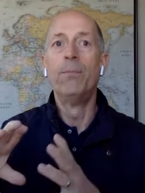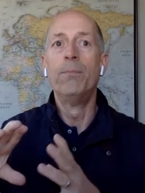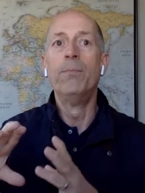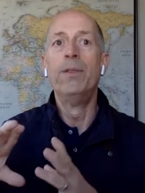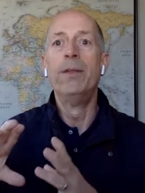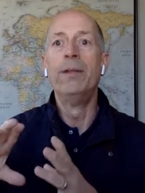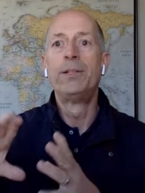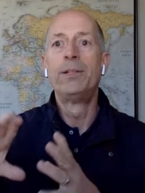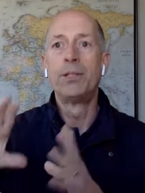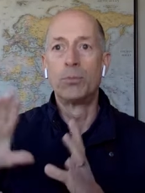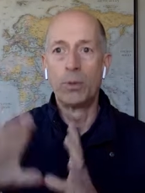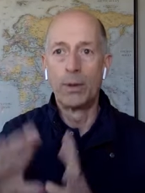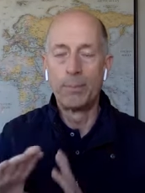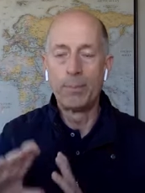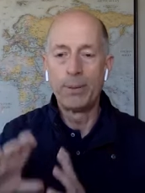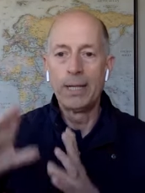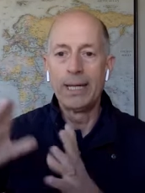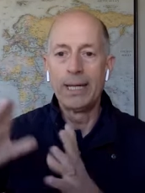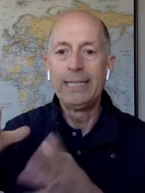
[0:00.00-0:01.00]
th- to
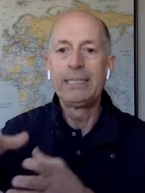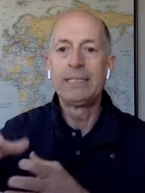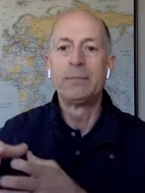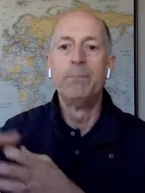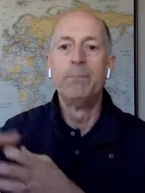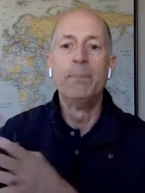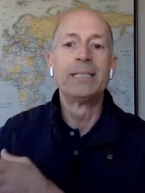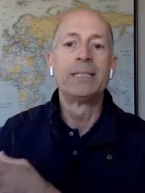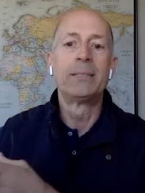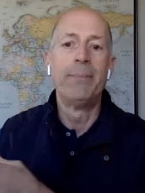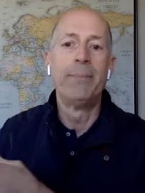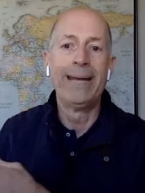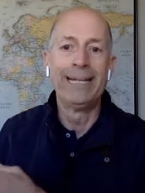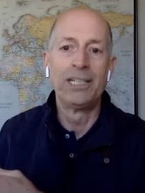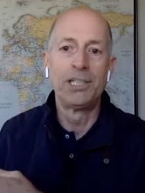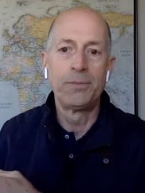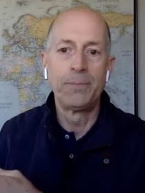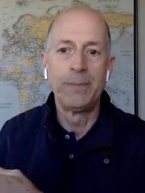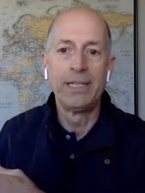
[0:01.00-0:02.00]
replace
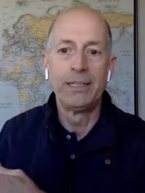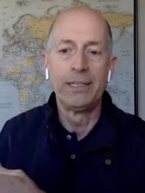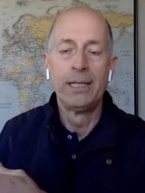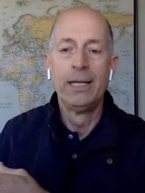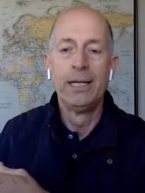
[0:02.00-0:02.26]
mismanagement